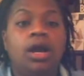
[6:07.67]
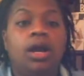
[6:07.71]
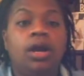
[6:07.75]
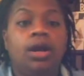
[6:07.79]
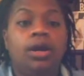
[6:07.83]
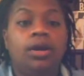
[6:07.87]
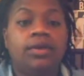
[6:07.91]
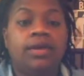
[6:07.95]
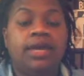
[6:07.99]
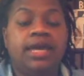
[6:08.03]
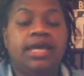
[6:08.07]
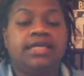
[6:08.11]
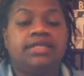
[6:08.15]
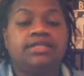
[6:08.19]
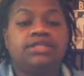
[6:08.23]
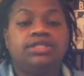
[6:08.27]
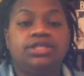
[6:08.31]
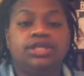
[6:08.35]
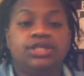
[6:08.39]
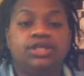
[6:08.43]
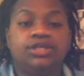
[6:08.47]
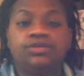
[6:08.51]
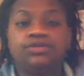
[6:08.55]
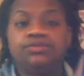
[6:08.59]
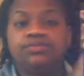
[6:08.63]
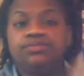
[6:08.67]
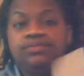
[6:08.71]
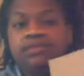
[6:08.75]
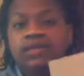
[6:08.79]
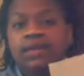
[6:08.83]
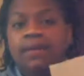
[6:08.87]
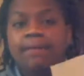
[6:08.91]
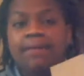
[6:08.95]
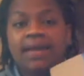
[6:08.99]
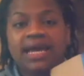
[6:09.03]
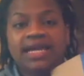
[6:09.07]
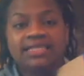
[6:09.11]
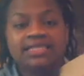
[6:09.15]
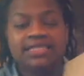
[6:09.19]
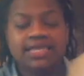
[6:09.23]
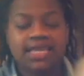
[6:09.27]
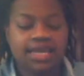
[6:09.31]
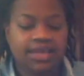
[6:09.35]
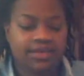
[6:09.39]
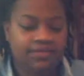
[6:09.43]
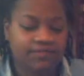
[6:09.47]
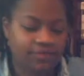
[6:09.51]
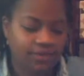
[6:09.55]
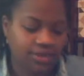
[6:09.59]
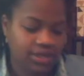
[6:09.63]
Okay, so back to
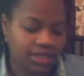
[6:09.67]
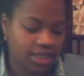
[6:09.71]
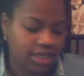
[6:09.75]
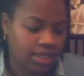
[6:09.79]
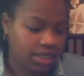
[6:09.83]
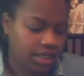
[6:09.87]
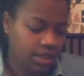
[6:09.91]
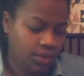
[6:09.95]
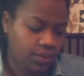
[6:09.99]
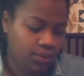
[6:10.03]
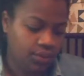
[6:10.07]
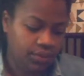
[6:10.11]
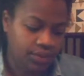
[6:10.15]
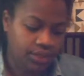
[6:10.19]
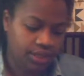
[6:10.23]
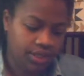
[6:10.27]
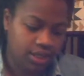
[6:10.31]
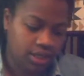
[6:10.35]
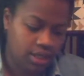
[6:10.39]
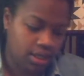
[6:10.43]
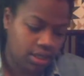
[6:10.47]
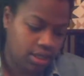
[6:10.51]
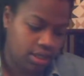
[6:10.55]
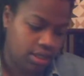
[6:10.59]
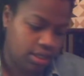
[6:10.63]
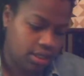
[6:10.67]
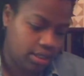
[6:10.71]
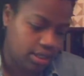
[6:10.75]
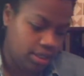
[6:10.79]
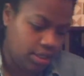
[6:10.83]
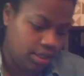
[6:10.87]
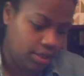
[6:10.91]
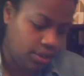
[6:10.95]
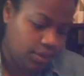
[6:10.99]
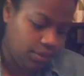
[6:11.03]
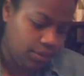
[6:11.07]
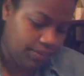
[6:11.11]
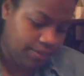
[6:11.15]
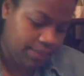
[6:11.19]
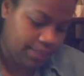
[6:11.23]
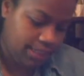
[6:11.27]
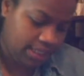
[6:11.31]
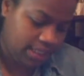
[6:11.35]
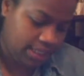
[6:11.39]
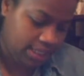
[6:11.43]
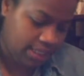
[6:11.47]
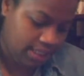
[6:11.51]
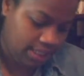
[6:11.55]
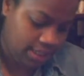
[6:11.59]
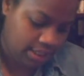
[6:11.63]
Avery. We are
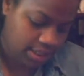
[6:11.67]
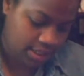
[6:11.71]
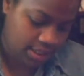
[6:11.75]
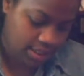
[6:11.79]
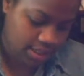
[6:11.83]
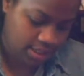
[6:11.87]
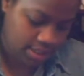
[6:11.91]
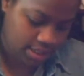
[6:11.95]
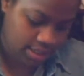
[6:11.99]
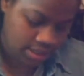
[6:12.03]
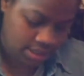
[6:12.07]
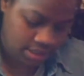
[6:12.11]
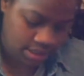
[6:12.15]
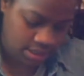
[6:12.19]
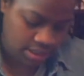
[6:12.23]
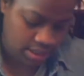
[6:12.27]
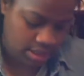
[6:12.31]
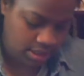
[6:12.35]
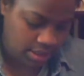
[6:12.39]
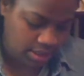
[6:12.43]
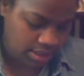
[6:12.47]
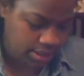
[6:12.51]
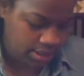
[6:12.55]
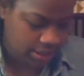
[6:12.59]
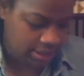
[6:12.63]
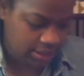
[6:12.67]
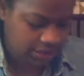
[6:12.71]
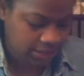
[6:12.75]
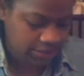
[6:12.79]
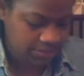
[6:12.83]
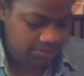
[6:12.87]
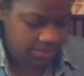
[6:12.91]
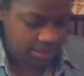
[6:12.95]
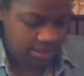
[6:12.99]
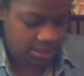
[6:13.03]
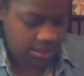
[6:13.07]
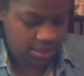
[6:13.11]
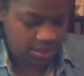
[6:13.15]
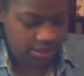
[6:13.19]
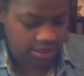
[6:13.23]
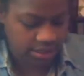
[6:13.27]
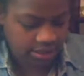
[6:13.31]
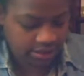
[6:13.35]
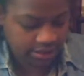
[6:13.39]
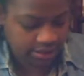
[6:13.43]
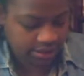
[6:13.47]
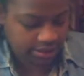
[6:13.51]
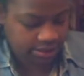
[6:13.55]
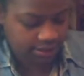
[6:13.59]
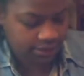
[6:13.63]
opening this
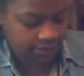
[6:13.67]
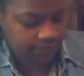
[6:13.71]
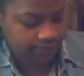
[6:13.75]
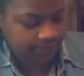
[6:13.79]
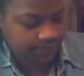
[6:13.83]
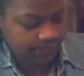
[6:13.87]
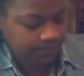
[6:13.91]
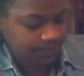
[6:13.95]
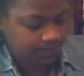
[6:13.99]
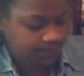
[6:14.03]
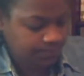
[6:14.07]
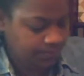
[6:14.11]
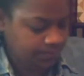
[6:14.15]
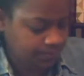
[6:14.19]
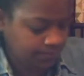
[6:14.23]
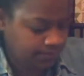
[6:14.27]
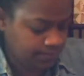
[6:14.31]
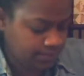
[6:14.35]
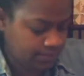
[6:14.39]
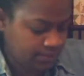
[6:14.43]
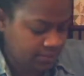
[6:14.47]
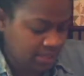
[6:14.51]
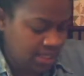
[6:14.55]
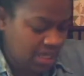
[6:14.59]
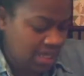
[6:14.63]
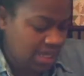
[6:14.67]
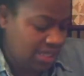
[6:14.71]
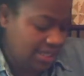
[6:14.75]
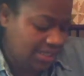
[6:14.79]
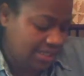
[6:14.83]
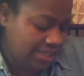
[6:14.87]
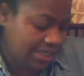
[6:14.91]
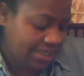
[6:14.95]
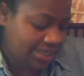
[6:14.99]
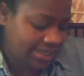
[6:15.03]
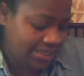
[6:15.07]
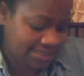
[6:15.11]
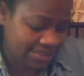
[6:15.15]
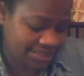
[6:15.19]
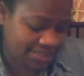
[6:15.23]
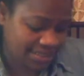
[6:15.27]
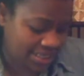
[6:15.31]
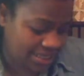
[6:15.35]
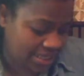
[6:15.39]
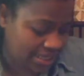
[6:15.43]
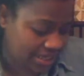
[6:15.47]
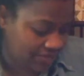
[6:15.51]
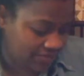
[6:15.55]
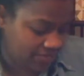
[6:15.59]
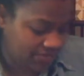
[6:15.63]
box. Like I
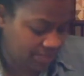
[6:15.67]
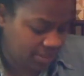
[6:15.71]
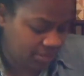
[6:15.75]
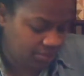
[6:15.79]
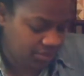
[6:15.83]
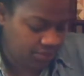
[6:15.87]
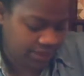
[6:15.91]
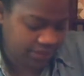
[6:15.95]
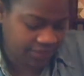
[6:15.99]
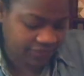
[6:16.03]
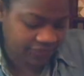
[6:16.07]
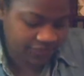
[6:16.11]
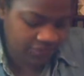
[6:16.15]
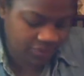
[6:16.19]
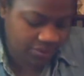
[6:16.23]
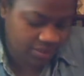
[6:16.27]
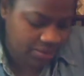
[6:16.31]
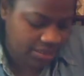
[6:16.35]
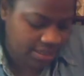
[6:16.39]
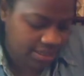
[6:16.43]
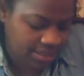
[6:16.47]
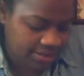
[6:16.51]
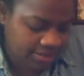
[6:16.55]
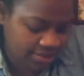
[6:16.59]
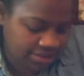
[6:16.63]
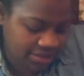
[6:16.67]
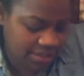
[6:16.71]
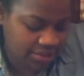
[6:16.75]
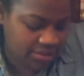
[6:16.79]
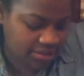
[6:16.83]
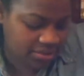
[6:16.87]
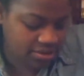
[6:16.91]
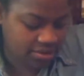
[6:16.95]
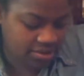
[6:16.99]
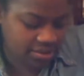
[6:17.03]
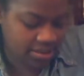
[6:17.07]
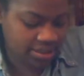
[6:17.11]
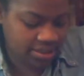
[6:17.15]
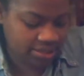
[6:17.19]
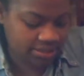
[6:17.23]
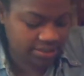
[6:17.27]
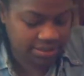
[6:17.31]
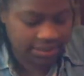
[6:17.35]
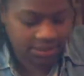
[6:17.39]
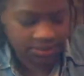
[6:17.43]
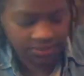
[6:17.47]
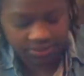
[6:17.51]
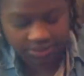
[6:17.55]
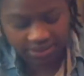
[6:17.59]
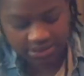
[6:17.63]
said, I've been away for a while, or else
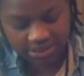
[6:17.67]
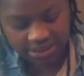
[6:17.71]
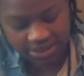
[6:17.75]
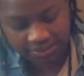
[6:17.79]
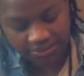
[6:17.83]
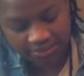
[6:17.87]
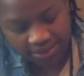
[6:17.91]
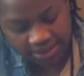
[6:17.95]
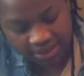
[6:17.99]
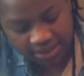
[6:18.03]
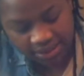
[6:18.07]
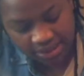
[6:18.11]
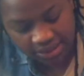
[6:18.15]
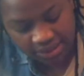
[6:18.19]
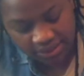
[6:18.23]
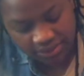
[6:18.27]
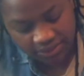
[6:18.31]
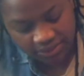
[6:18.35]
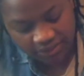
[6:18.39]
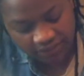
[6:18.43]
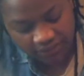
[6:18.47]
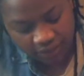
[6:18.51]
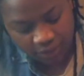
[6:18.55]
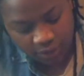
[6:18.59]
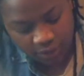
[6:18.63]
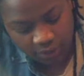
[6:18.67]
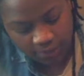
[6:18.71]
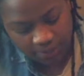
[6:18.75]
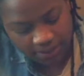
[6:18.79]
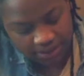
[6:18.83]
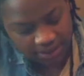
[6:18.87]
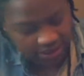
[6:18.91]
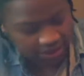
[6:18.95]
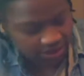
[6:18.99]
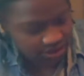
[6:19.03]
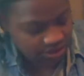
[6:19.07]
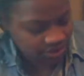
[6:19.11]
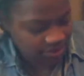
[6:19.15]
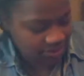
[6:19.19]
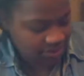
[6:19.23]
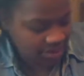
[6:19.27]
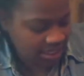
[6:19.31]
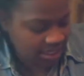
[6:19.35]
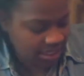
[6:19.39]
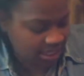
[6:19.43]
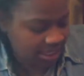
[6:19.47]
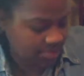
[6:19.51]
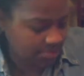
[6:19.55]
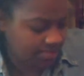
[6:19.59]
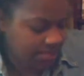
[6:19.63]
I typically would have opened these
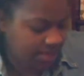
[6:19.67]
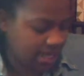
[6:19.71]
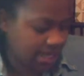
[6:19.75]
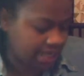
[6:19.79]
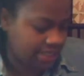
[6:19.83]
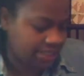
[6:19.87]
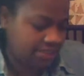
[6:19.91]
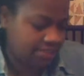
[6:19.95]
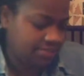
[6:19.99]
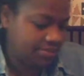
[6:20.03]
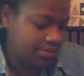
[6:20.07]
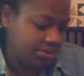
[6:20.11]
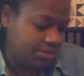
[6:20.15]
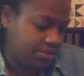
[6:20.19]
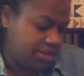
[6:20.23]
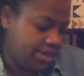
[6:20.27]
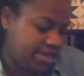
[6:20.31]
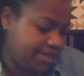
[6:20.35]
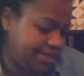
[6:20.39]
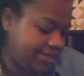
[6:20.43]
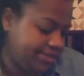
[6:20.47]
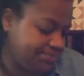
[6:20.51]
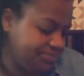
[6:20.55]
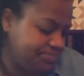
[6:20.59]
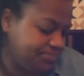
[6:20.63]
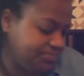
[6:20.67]
already and packed them away.